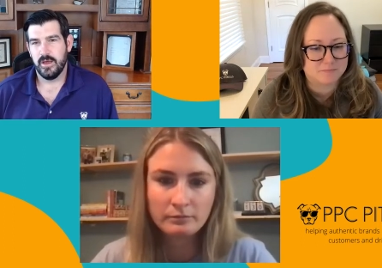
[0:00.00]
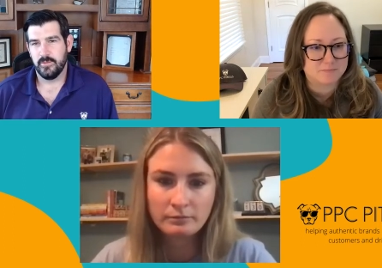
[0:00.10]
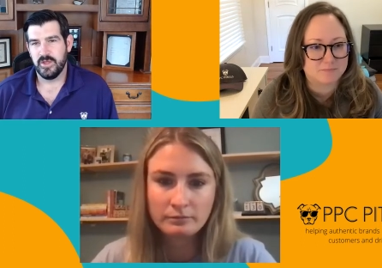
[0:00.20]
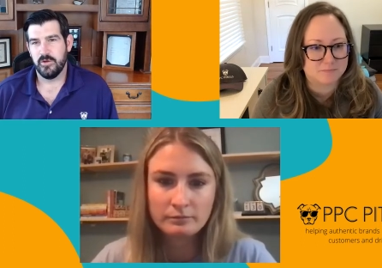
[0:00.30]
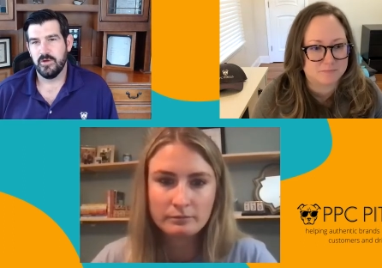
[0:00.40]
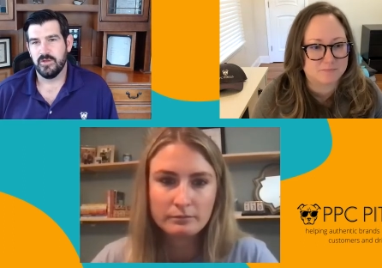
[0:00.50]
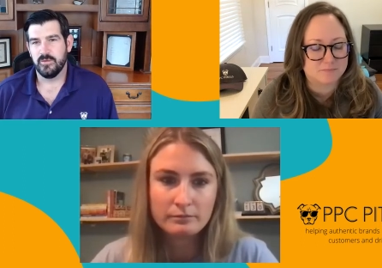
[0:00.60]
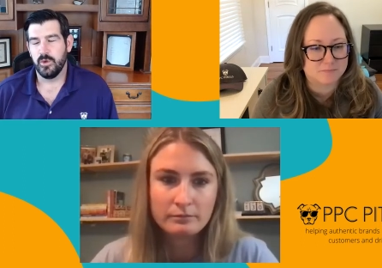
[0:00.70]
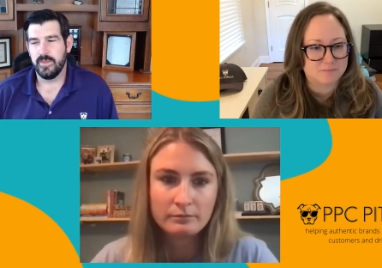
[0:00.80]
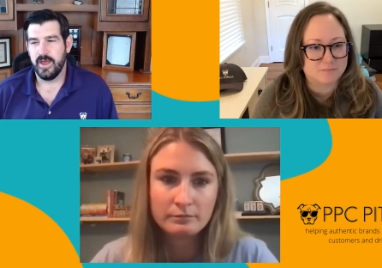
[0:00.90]
Speaker 1: I'm curious
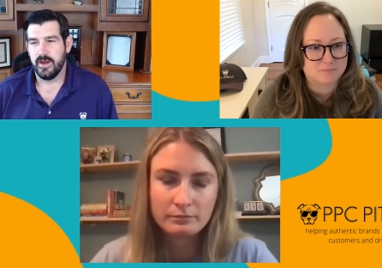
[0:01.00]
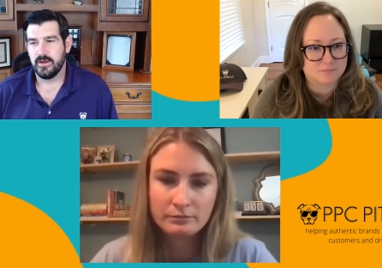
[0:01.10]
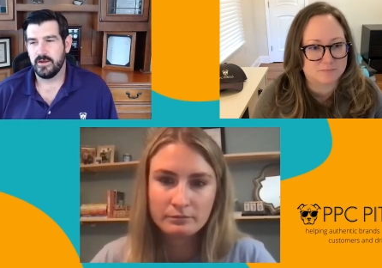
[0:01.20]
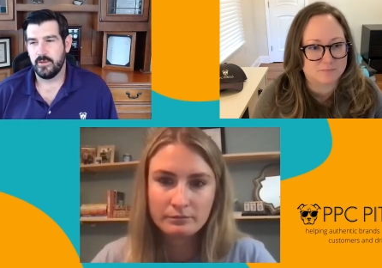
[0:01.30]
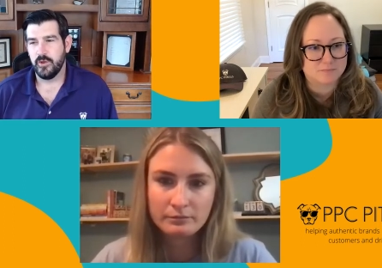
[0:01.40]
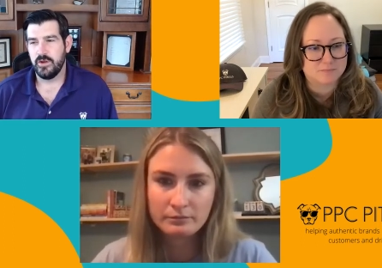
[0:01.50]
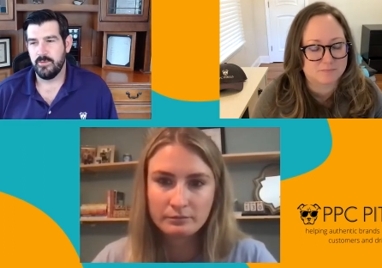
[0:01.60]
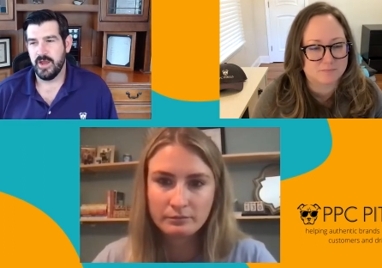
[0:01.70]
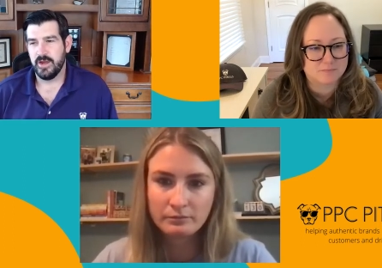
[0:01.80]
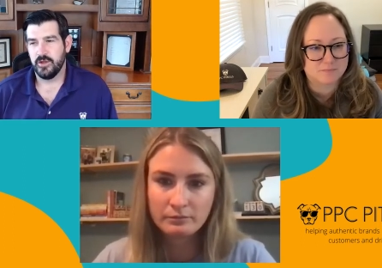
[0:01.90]
with that community
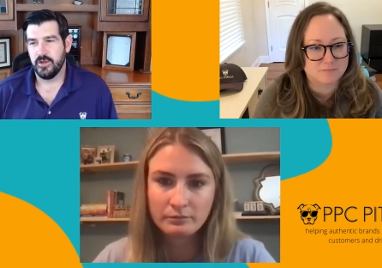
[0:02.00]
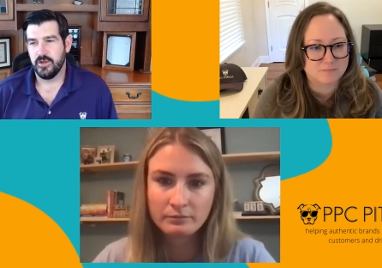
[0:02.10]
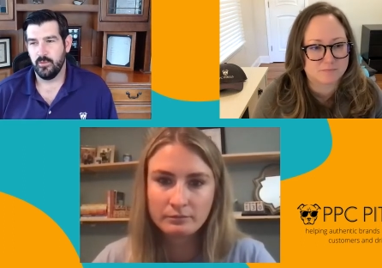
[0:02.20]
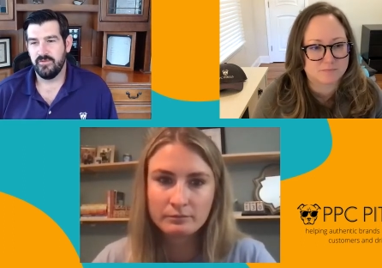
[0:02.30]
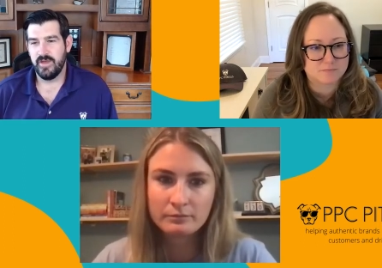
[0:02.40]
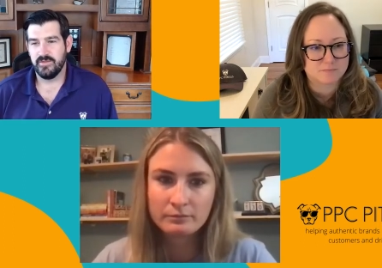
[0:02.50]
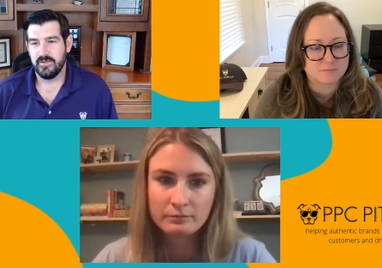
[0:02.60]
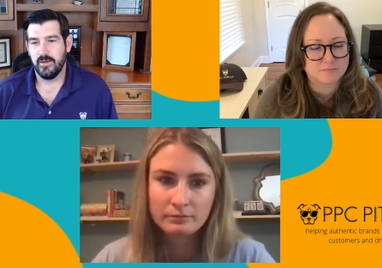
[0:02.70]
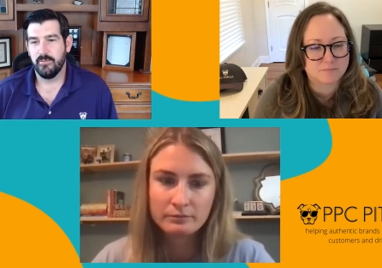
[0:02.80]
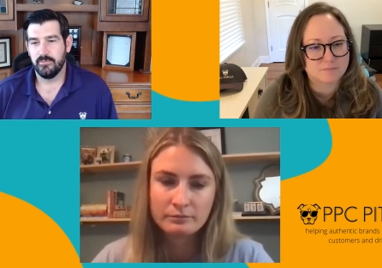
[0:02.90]
management, we've had
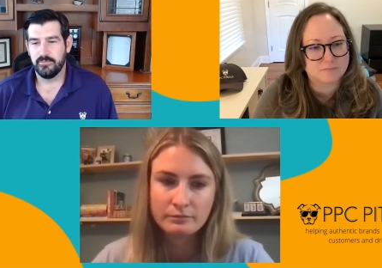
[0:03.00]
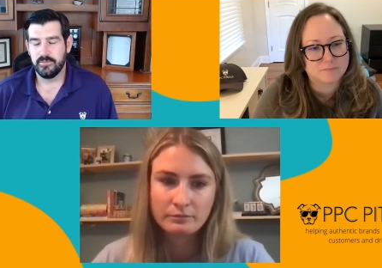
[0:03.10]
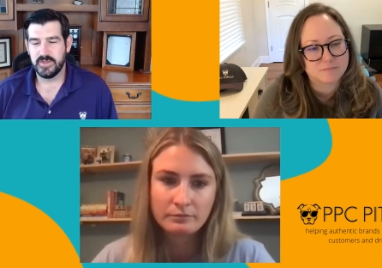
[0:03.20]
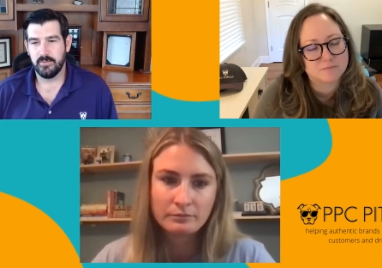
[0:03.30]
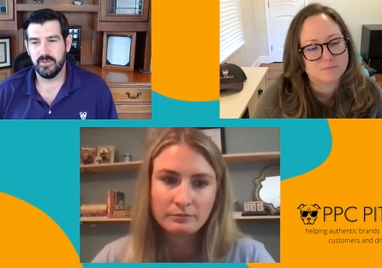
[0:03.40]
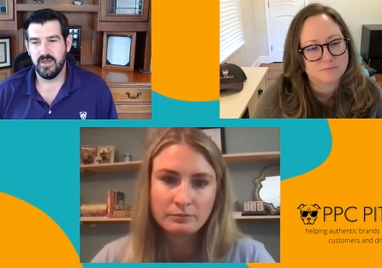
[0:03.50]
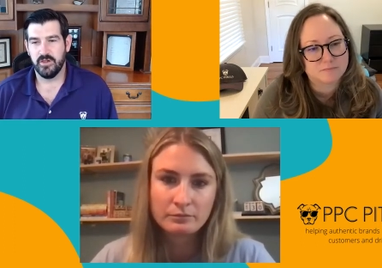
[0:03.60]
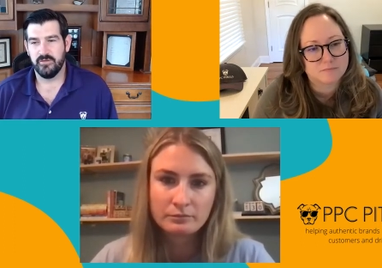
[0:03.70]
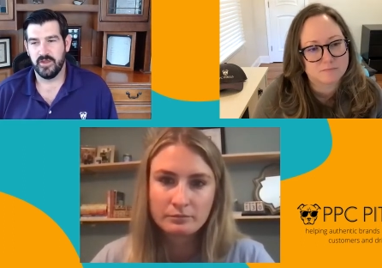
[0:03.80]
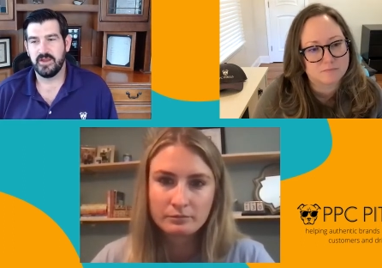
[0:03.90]
some some
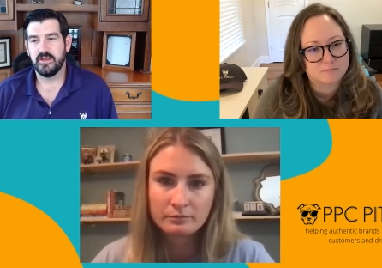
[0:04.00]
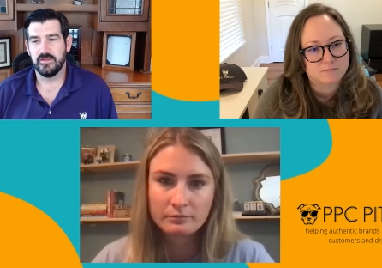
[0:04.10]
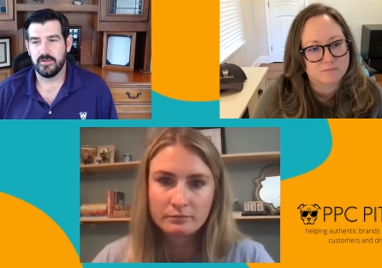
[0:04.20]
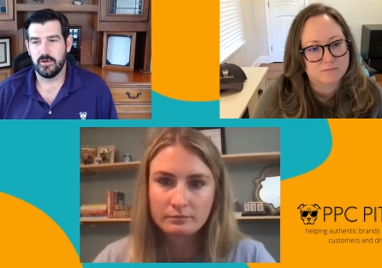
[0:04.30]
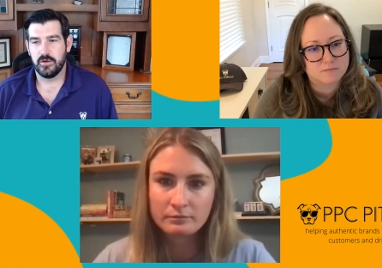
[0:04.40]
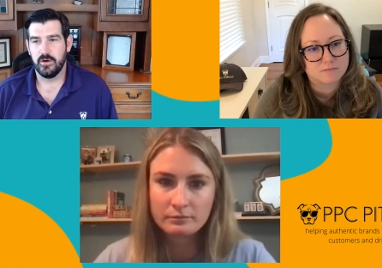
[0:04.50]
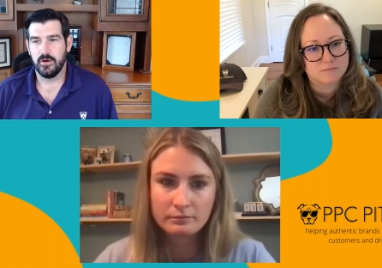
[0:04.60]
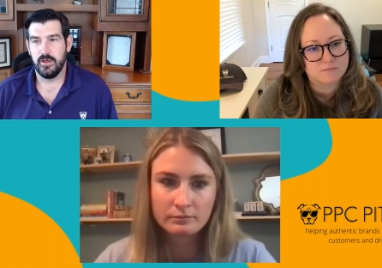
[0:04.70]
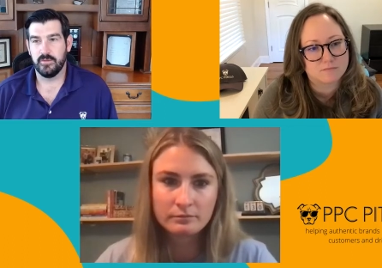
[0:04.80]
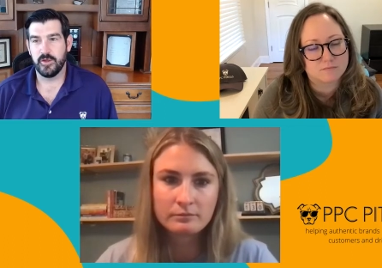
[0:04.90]
level of like
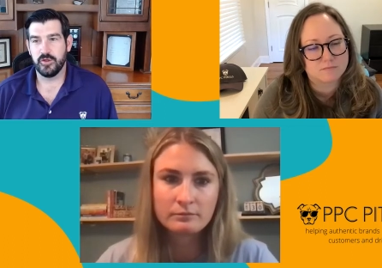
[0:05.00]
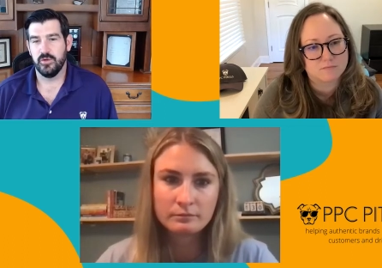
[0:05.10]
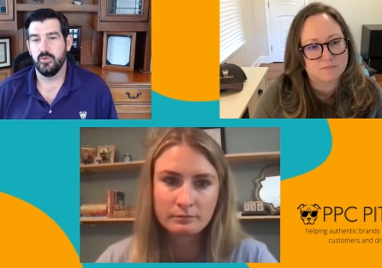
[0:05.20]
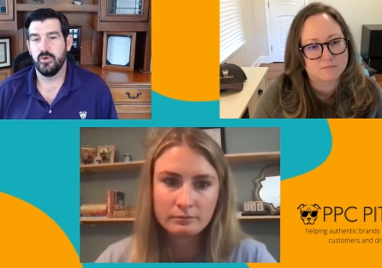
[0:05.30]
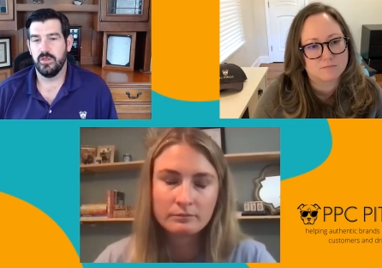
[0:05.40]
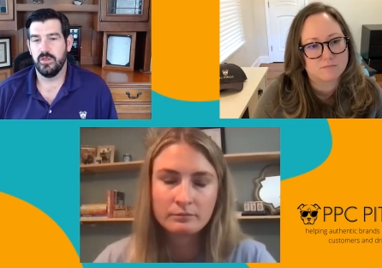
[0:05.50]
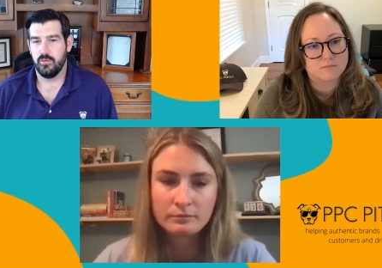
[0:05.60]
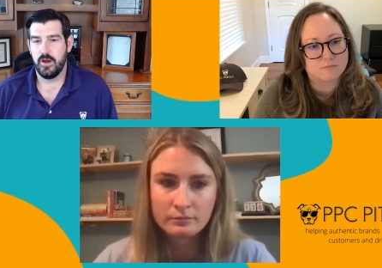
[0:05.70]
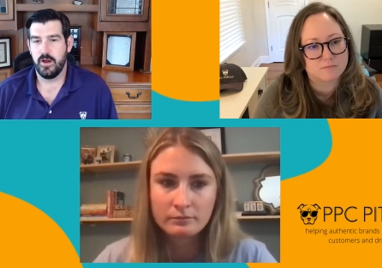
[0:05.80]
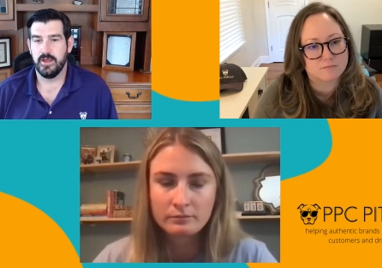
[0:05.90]
concern, especially with
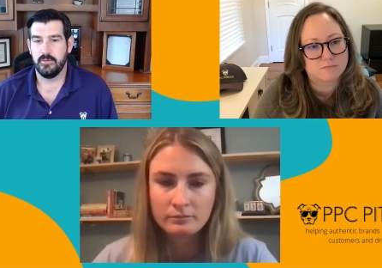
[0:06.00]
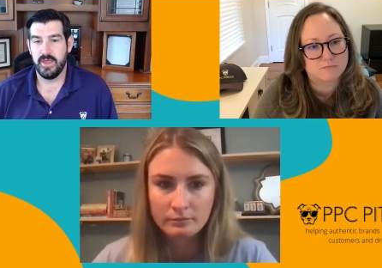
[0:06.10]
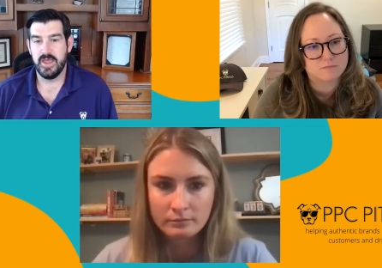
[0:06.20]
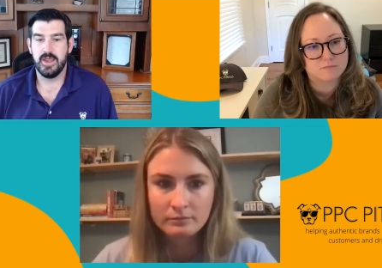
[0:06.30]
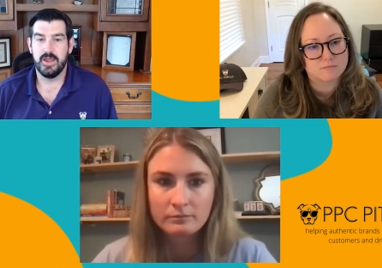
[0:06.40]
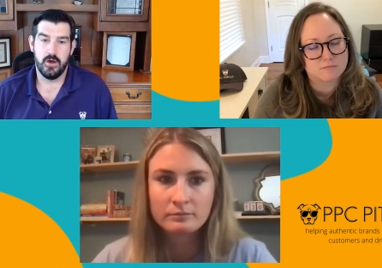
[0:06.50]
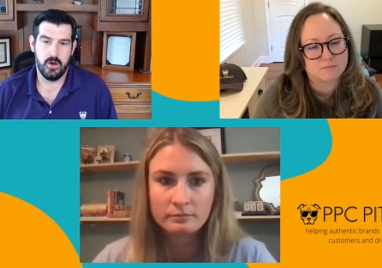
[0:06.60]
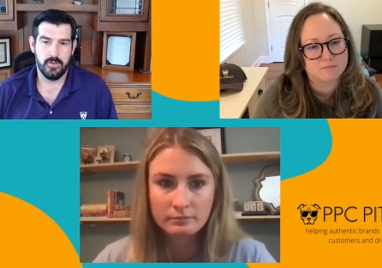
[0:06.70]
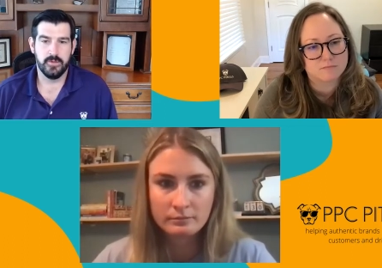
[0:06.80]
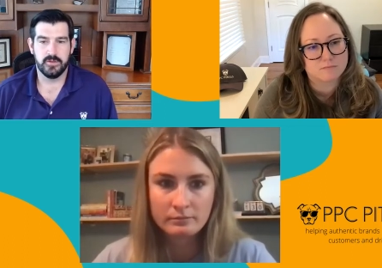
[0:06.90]
running paid
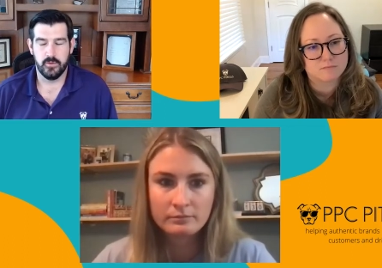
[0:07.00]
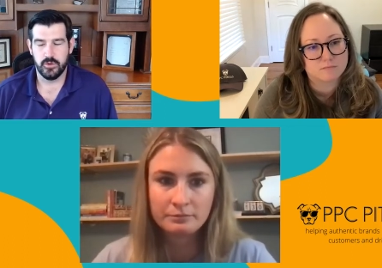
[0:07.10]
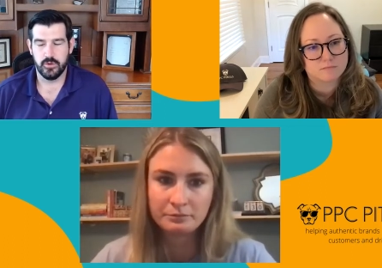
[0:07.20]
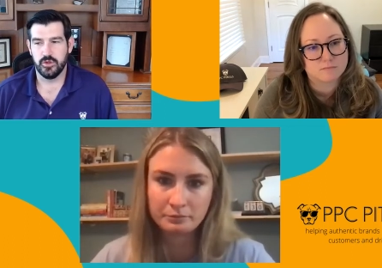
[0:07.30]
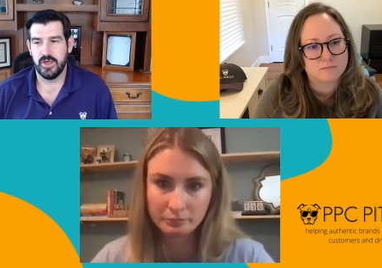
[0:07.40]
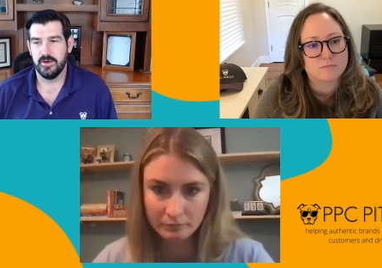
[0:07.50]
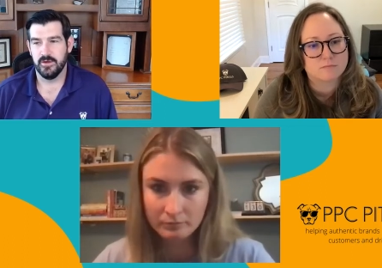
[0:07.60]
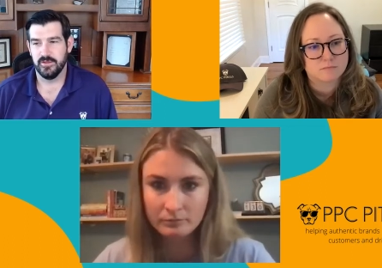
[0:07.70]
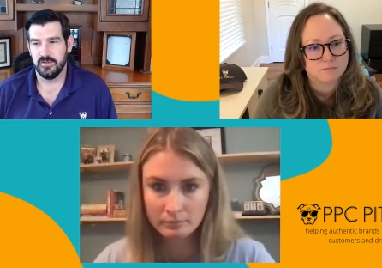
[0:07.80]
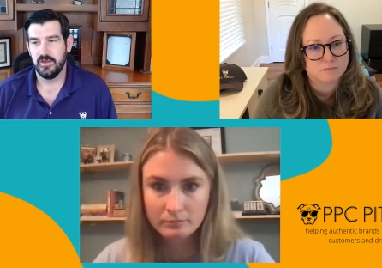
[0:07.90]
on the social
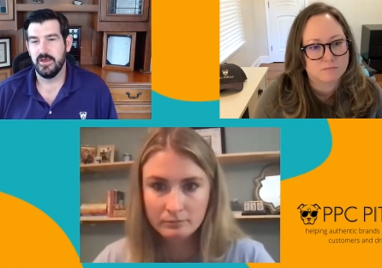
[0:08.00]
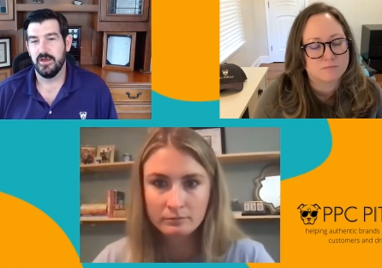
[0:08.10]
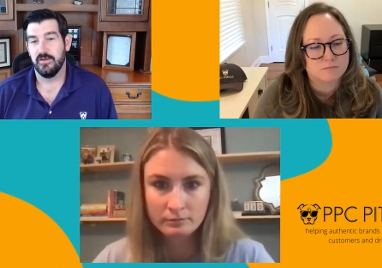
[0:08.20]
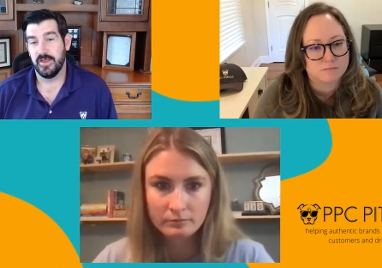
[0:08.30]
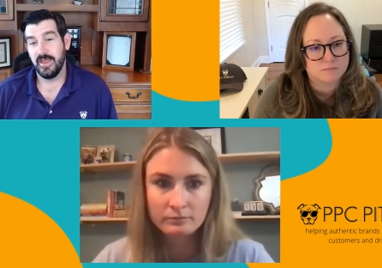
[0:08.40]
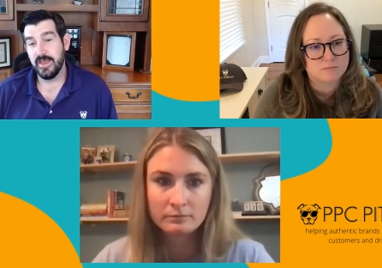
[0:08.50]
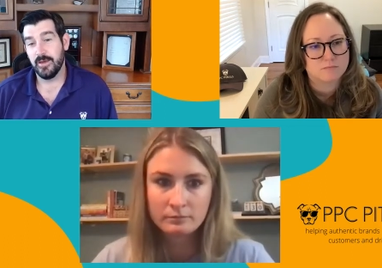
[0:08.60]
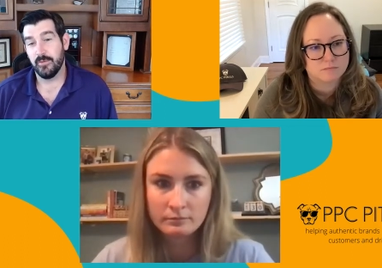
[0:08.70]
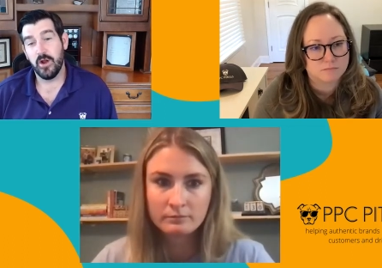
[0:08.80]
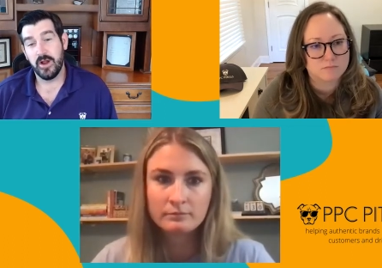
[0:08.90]
channels of like, hey,
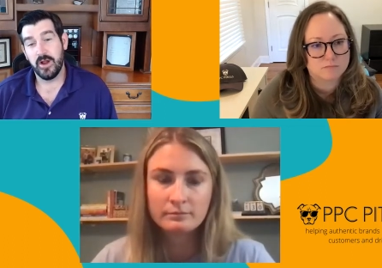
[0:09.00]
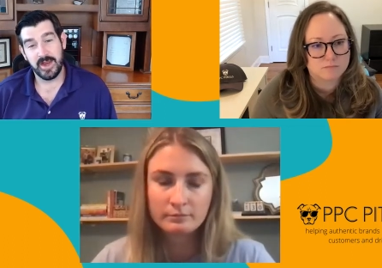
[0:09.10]
I'm running